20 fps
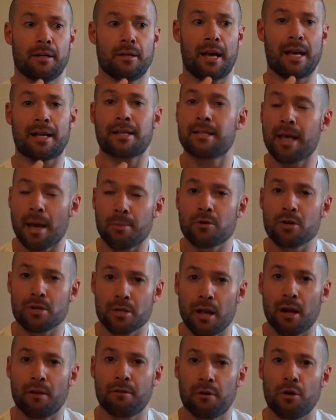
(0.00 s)
Accept
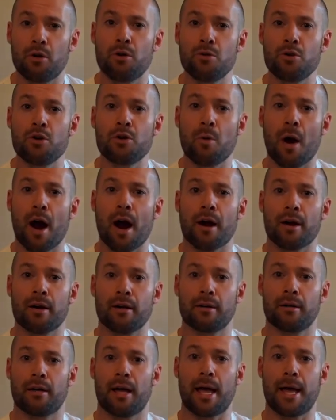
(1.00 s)
yourself for who you are.
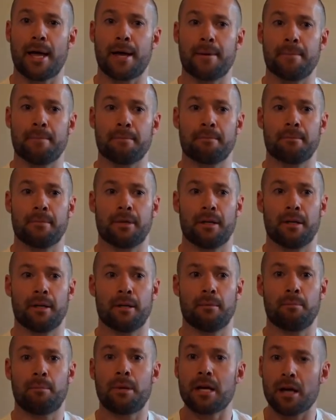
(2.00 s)

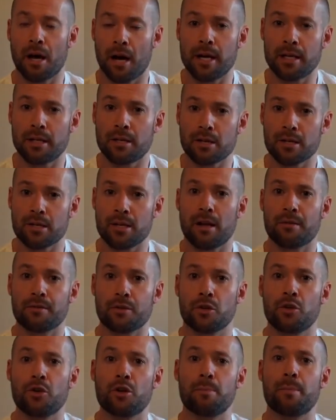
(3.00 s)
Be kind to yourself
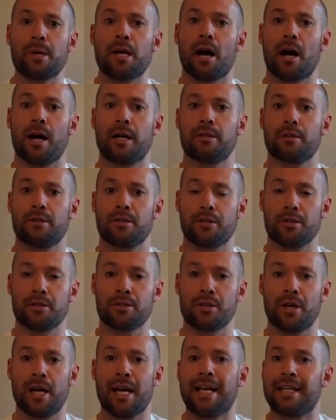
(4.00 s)
so you can be kind to
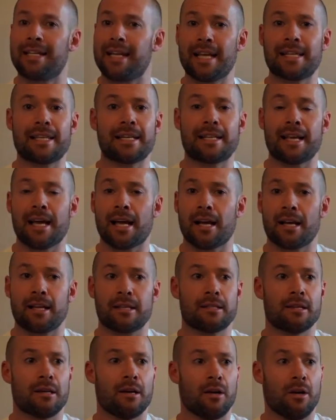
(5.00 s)
others. At the end of the day,
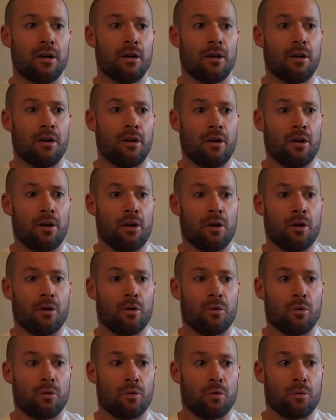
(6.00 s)
guys,
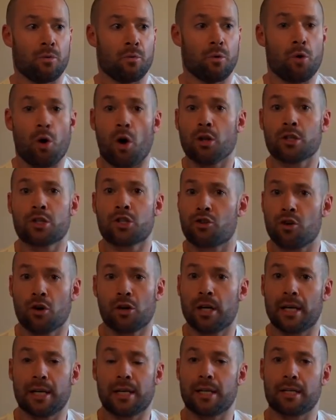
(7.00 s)
we're all
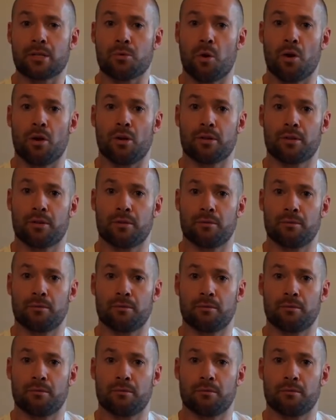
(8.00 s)
struggling in this world.
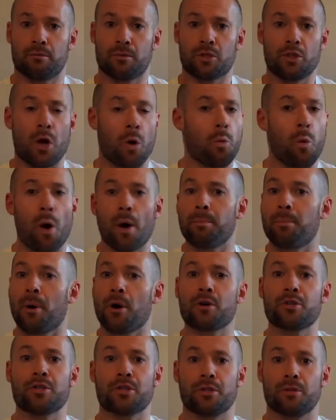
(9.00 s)
There's not one
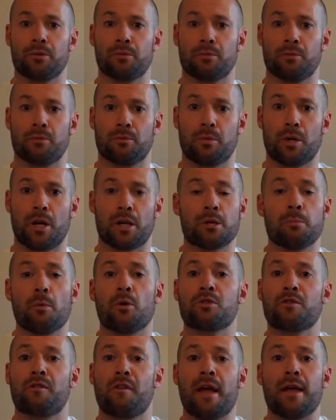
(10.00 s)
person. We got the
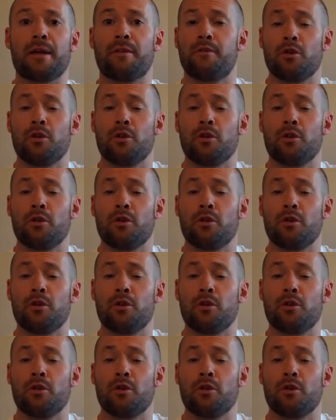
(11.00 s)
most fame.